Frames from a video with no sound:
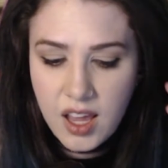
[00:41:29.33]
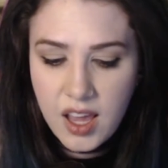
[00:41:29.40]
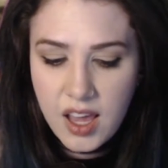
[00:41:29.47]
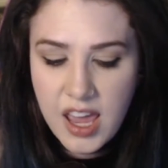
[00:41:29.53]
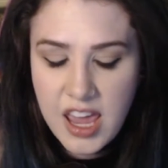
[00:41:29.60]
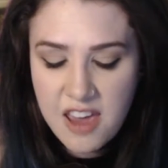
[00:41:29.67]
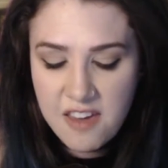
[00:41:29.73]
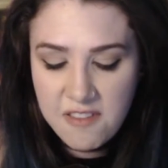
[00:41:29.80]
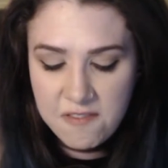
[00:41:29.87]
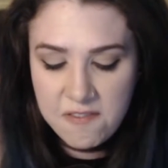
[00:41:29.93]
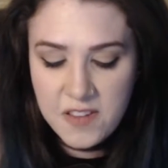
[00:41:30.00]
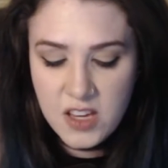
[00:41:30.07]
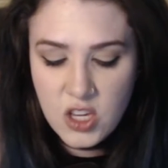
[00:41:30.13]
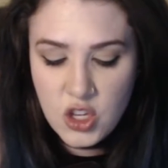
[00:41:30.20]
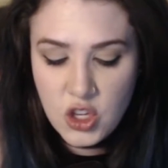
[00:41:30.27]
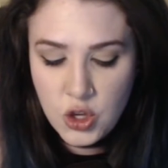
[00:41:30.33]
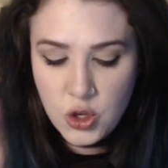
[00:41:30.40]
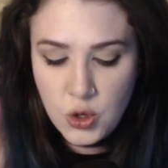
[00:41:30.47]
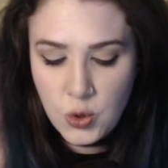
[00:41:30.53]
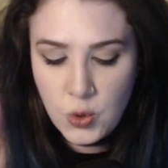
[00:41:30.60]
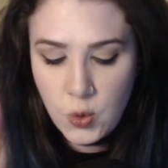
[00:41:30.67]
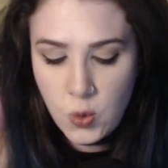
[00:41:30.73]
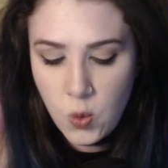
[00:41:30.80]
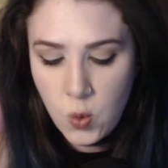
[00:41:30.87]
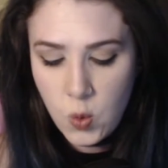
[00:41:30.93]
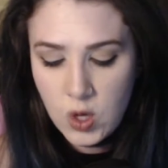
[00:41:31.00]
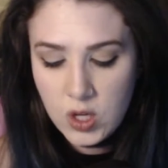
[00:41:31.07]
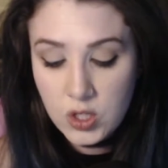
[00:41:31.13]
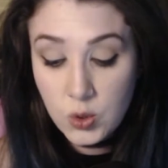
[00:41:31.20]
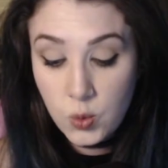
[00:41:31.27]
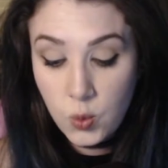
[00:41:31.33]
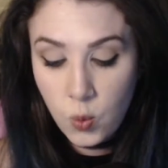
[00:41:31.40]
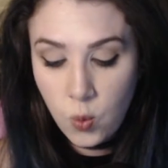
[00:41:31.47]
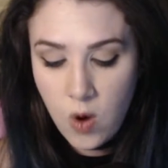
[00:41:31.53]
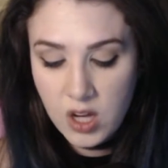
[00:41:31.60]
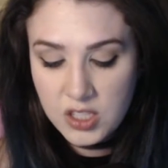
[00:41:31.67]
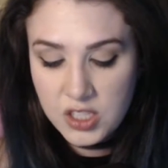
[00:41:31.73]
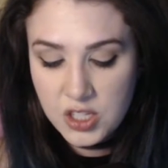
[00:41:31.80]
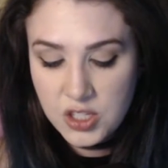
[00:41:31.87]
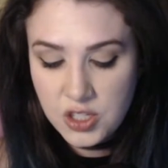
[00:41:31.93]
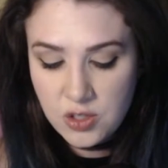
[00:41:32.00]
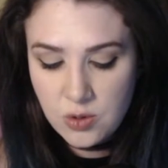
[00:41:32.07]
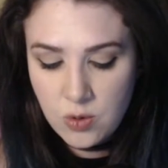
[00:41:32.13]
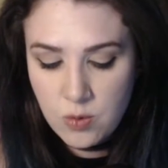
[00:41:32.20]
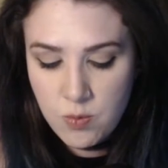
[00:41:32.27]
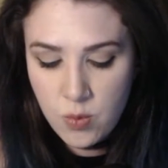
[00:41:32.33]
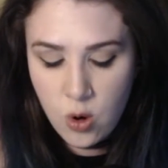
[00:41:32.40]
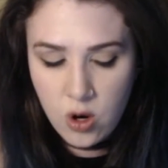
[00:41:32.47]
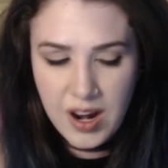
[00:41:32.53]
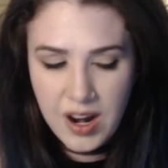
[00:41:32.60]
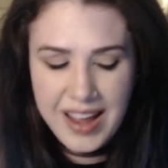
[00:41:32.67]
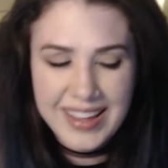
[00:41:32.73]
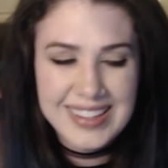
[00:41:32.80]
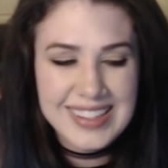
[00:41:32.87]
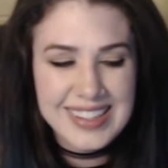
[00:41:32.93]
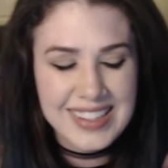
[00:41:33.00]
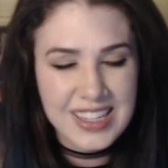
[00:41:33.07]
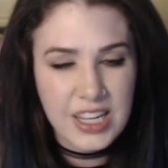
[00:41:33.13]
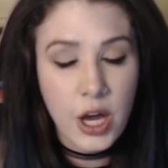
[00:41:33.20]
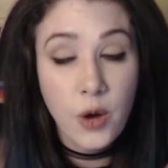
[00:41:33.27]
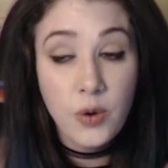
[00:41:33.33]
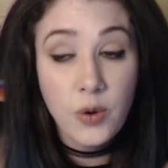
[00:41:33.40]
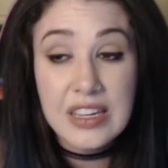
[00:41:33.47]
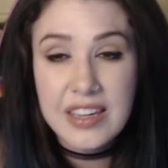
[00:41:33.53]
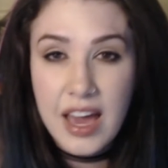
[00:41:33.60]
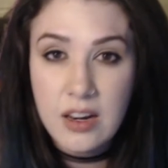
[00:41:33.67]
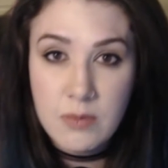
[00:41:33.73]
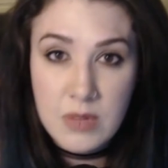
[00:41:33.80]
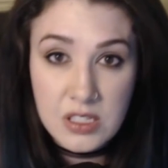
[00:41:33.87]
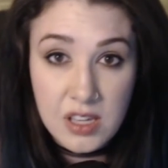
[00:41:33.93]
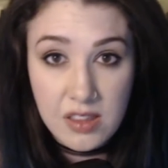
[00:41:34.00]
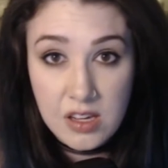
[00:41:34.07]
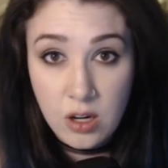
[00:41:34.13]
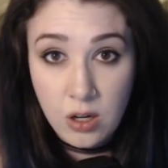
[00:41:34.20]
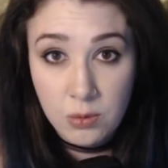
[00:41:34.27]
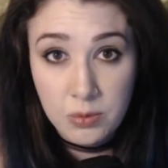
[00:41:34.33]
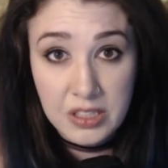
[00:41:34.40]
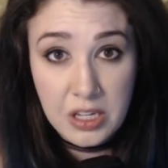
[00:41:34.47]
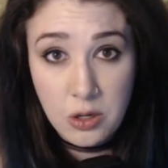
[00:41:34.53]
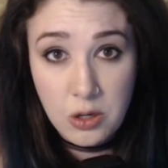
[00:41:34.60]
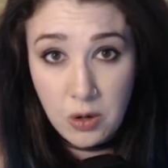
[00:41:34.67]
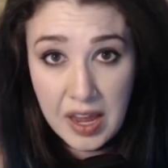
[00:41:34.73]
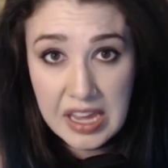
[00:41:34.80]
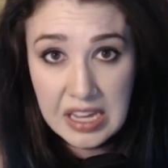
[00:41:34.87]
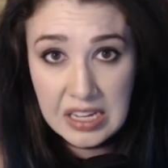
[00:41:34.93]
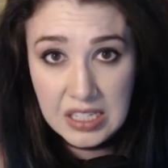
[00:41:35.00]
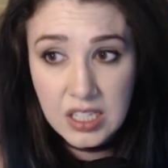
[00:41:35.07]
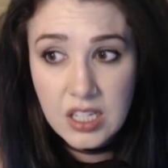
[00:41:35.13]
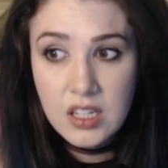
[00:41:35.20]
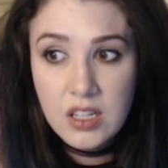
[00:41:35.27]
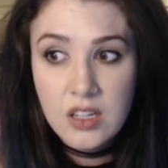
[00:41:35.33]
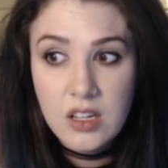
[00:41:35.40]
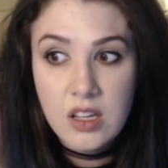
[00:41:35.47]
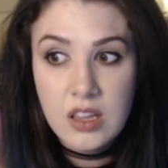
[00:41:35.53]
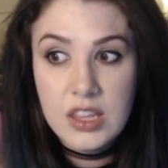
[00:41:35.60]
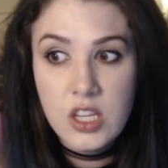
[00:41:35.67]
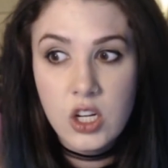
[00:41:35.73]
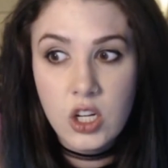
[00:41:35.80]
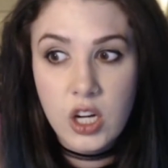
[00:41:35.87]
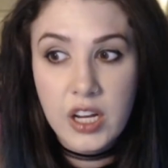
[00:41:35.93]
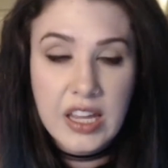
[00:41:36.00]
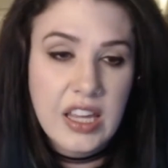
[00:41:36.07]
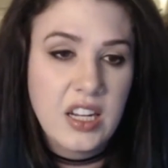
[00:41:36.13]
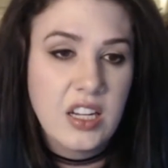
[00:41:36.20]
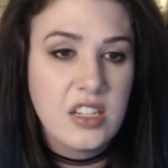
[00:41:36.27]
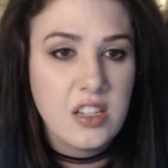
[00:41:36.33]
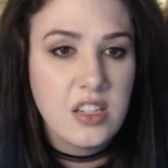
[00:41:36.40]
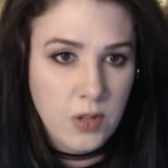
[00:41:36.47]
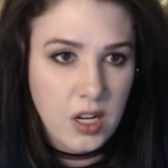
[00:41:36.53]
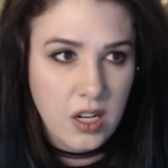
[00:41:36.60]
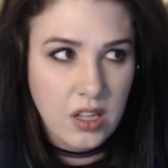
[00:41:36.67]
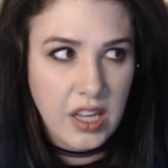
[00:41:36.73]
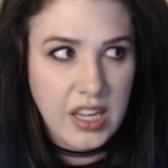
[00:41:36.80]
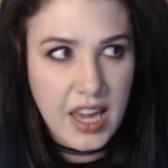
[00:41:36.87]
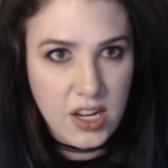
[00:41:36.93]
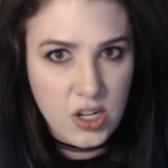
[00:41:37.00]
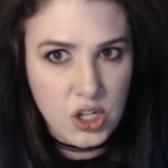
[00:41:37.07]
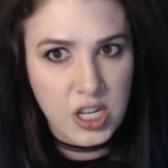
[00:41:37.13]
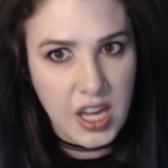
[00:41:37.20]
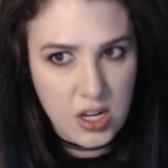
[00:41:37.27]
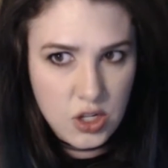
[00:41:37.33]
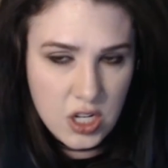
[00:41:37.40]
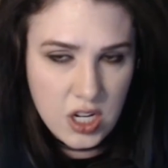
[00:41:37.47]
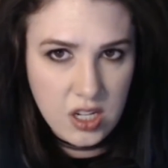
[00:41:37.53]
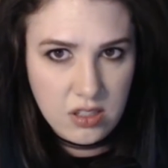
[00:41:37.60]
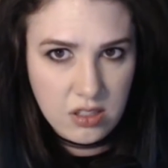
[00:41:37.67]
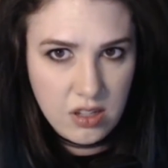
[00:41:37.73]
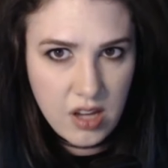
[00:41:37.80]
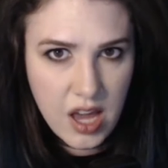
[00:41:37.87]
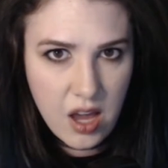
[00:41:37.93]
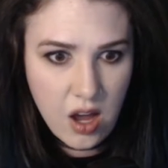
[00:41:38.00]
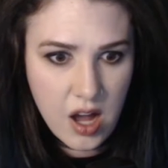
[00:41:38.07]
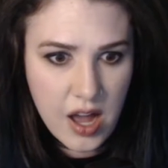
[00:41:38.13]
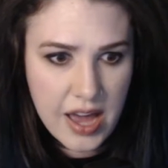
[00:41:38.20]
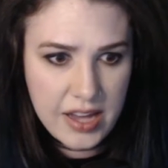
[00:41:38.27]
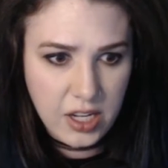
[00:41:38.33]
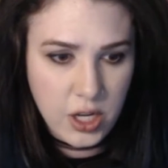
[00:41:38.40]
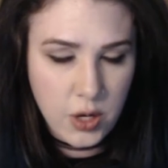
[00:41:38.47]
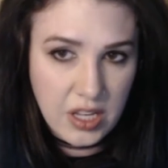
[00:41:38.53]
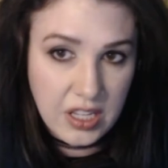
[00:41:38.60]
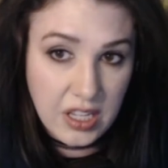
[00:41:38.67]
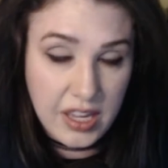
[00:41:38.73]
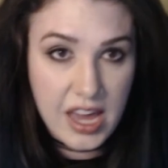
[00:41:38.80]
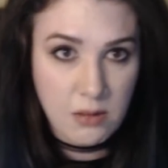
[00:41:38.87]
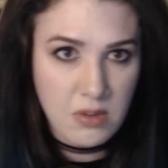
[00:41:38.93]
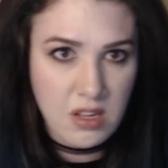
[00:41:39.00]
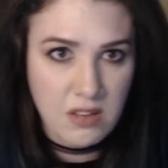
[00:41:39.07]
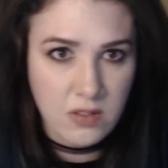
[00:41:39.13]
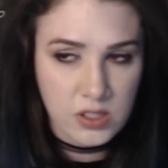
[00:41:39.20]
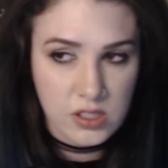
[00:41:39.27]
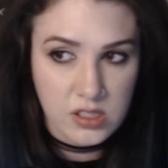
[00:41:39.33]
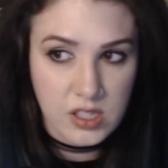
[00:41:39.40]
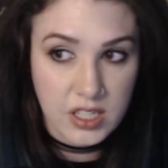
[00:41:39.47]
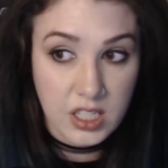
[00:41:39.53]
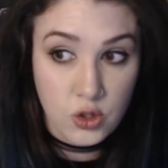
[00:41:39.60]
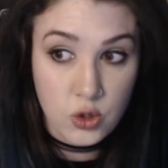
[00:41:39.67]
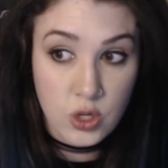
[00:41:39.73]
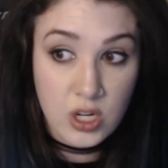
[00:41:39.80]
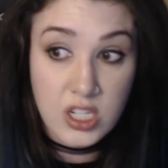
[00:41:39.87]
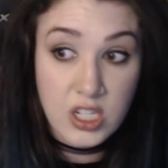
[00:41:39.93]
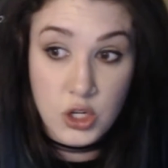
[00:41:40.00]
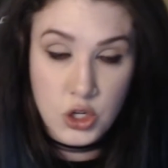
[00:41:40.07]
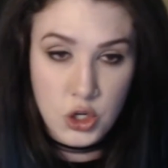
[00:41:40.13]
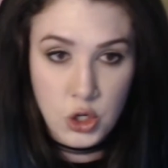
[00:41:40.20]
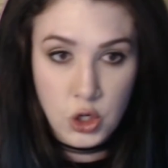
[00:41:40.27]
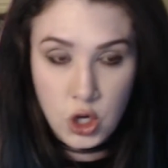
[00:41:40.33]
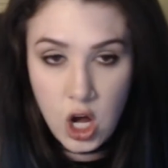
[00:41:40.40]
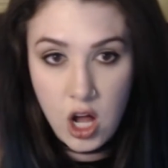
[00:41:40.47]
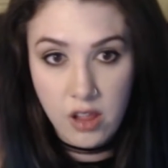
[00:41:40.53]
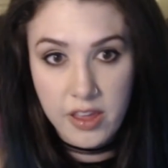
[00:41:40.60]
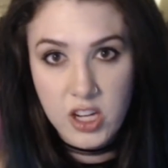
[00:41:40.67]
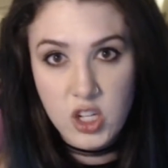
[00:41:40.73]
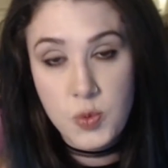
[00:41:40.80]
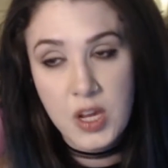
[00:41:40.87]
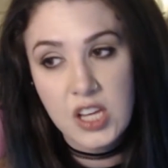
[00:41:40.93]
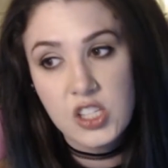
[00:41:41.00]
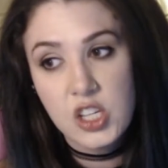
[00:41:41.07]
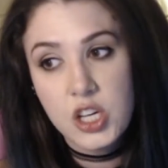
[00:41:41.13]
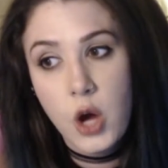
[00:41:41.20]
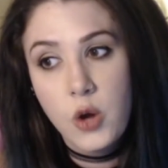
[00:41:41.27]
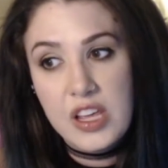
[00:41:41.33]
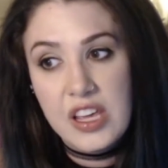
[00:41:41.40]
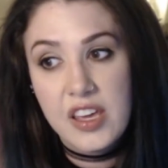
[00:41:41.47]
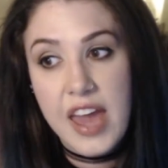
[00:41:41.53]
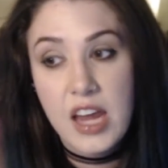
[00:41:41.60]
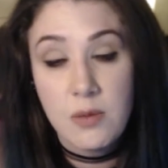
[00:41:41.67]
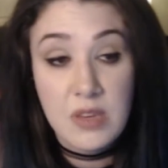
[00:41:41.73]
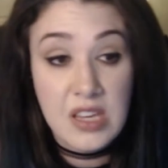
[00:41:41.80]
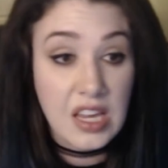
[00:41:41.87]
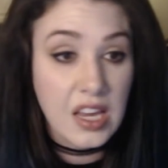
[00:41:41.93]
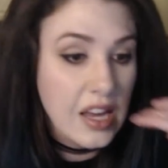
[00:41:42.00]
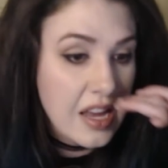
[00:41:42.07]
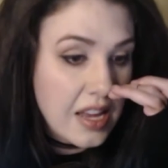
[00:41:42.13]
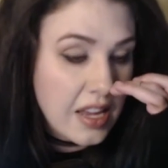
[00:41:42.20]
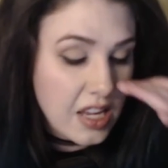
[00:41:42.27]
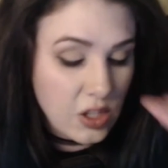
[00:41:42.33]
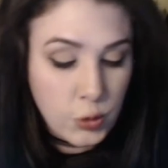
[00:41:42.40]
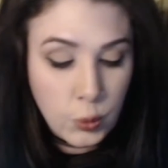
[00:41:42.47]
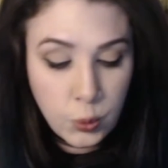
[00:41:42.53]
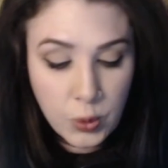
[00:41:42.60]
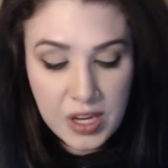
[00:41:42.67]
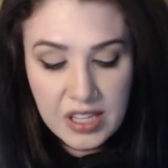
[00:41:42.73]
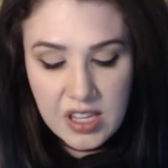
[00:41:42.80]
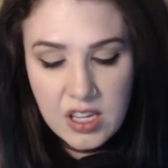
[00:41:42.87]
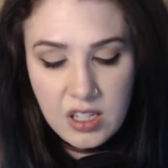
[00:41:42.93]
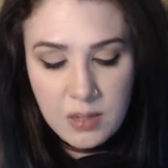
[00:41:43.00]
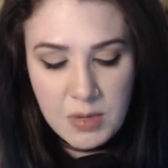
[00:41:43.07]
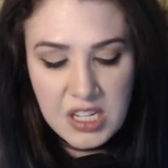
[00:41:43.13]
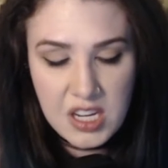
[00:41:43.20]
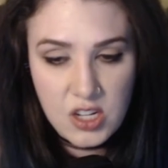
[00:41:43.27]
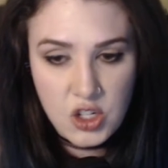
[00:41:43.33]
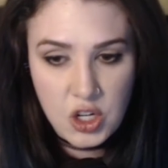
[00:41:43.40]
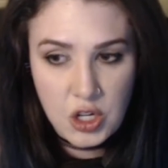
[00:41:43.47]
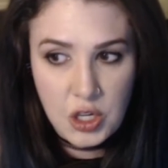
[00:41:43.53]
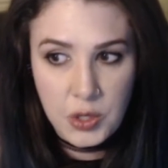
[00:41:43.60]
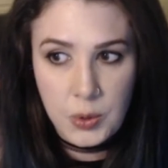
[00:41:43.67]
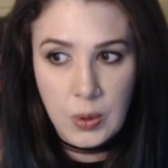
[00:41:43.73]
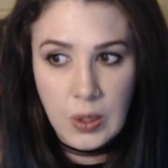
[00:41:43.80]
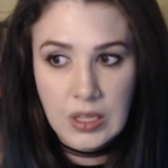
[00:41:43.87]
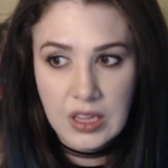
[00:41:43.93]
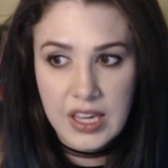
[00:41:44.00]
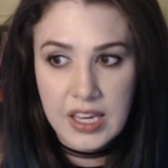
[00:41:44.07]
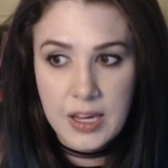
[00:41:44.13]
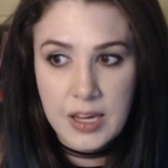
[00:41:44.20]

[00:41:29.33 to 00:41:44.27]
If you want to do more coding academies, I think are really great. You're going to get a different like education at a coding academy versus like a traditional college, because a coding academy is really going to be teaching you like